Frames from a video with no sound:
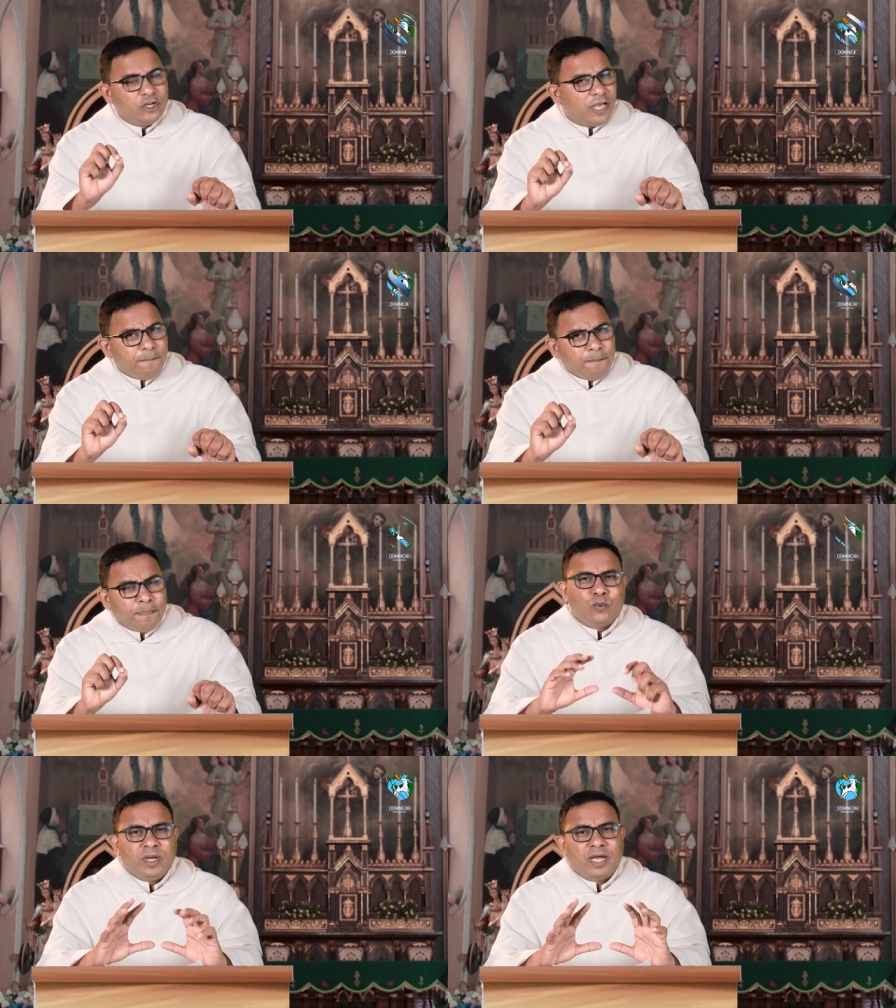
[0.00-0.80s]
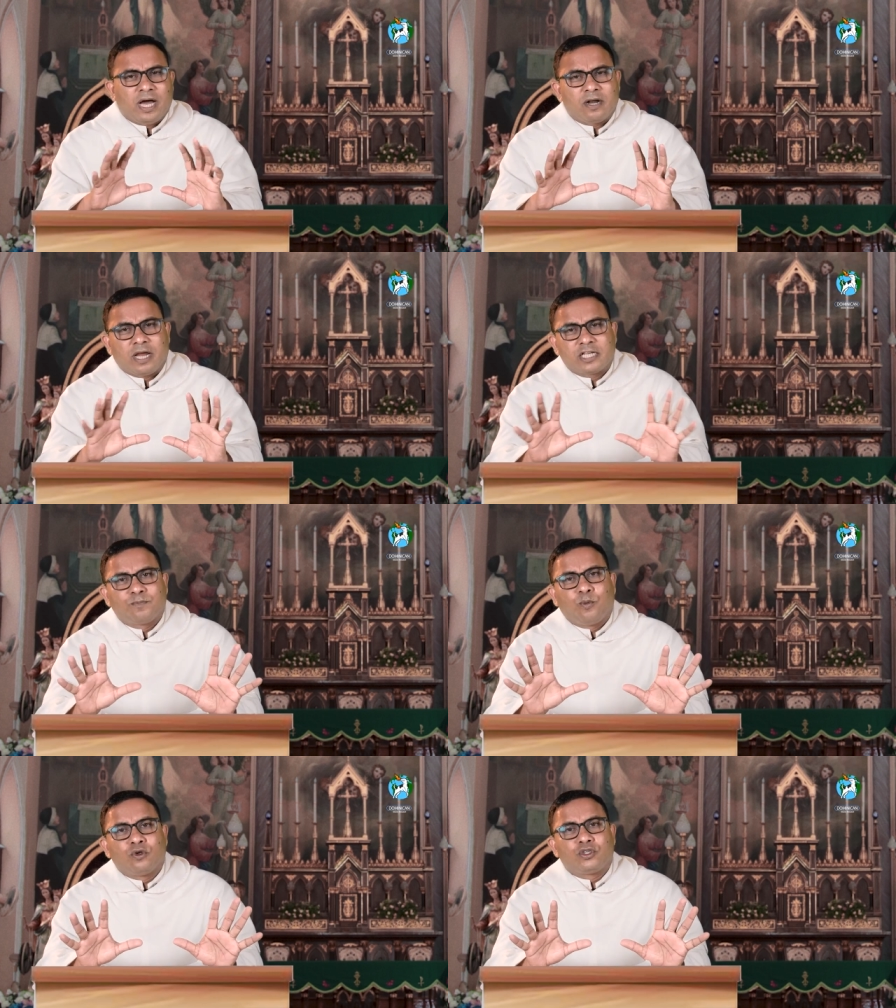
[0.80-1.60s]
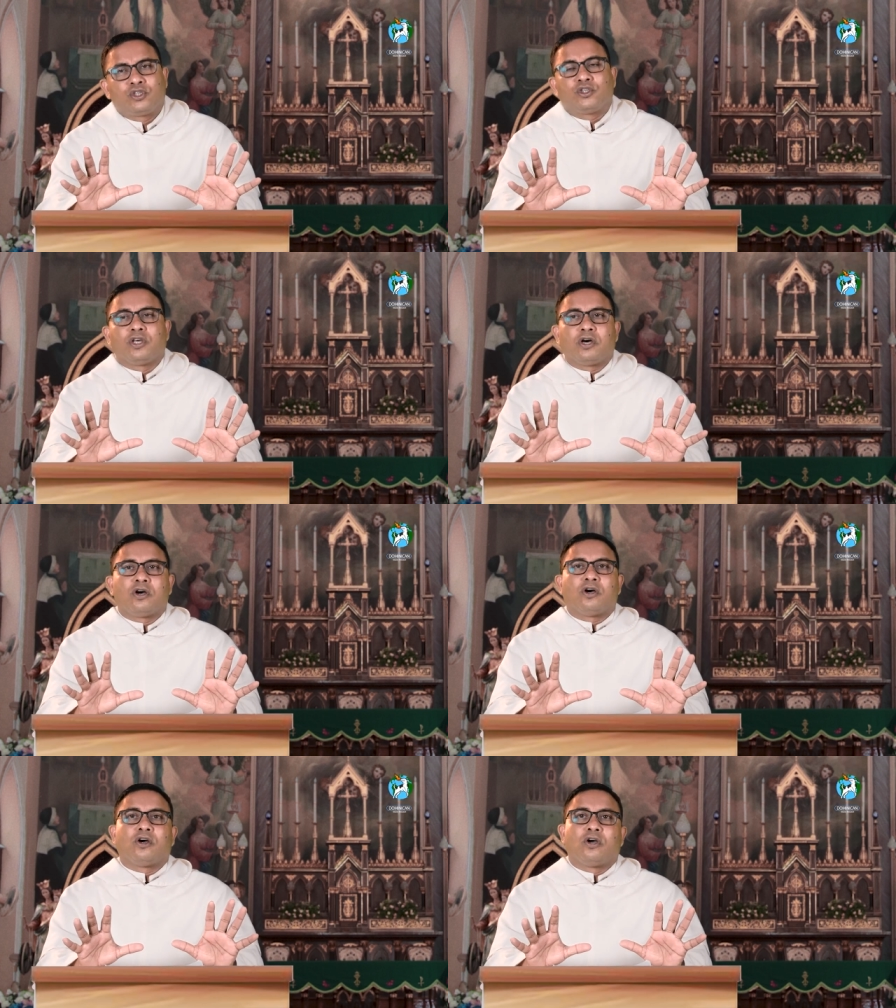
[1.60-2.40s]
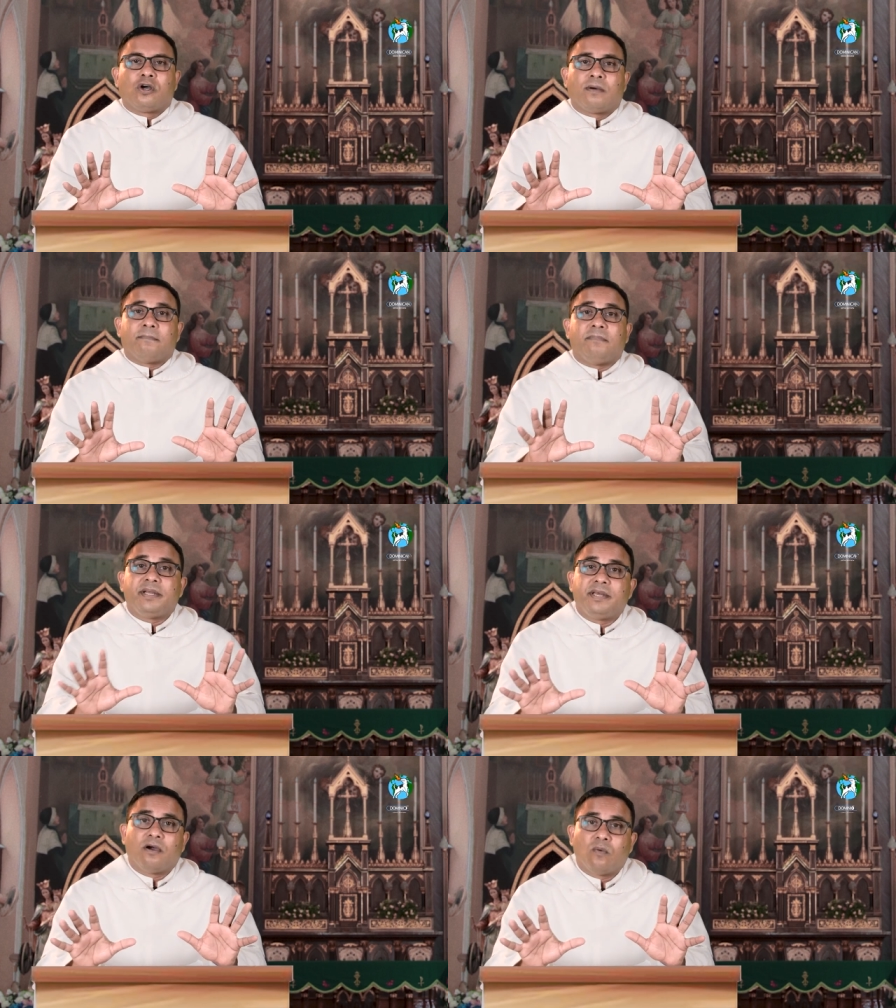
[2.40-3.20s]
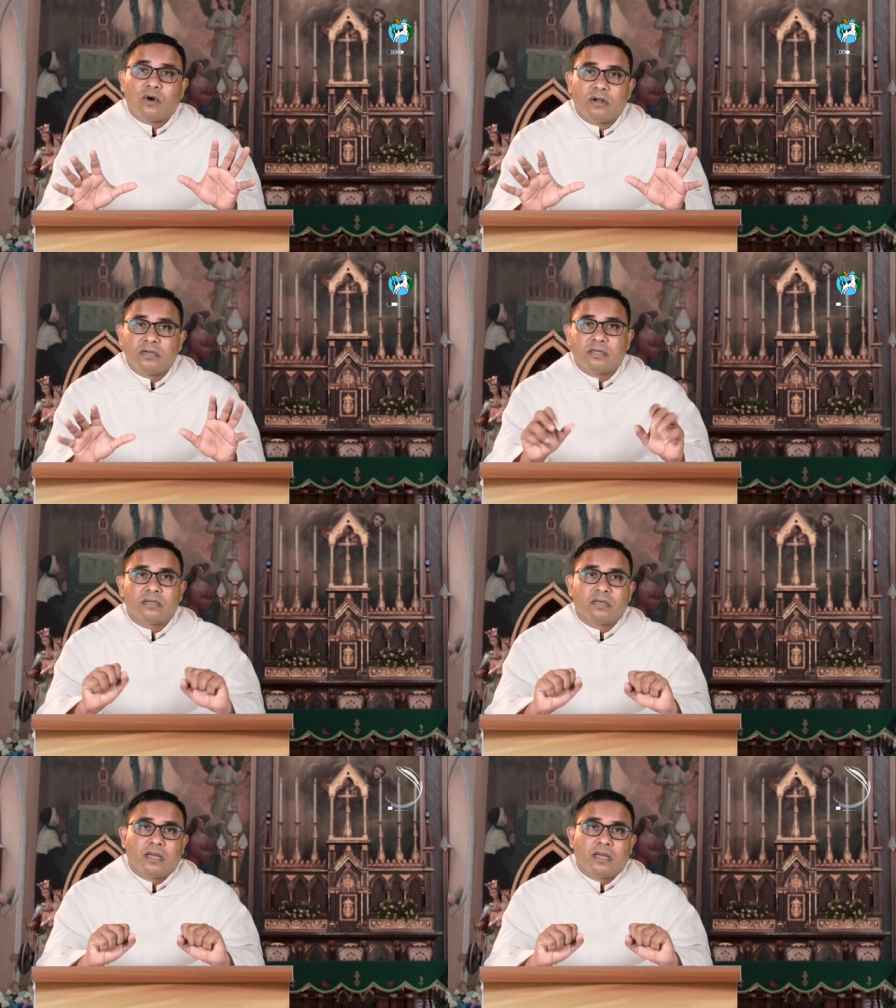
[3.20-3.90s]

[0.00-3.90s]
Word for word: Today, we are exposed to the media world,